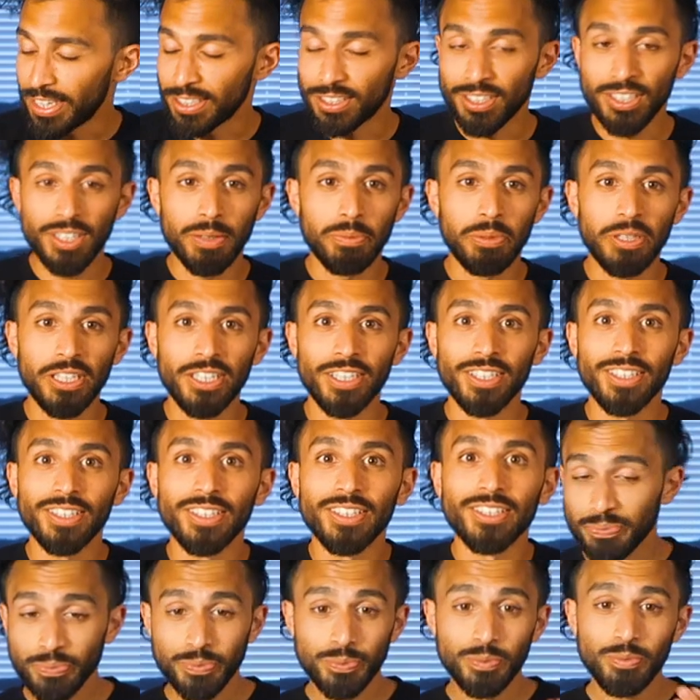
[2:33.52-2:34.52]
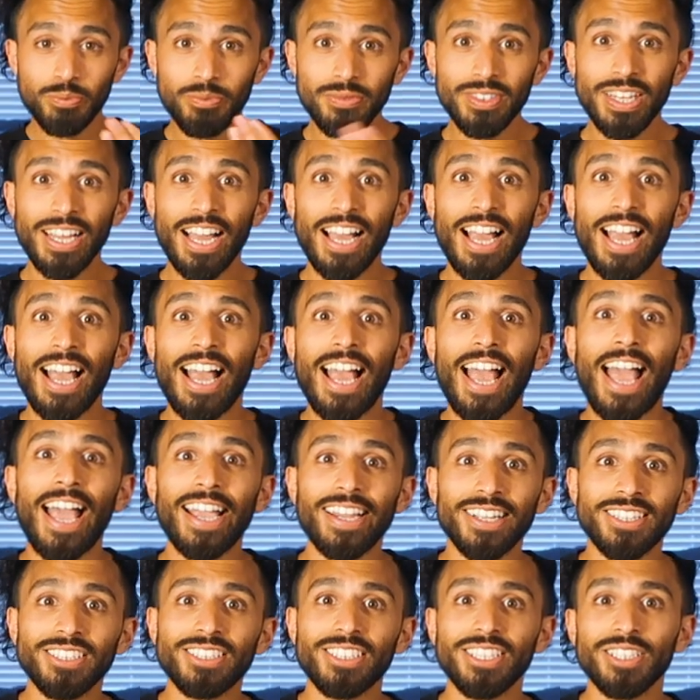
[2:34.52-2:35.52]
is gonna be
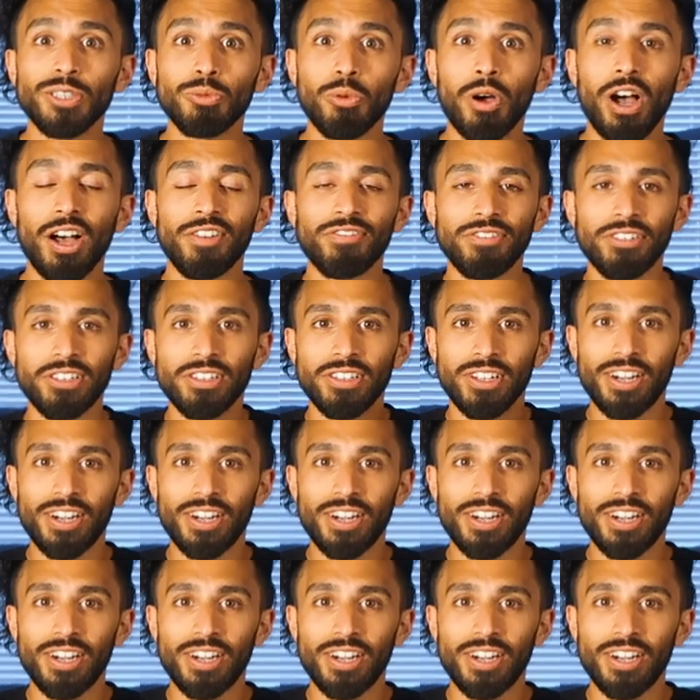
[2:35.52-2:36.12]
Egg and cheese waffle,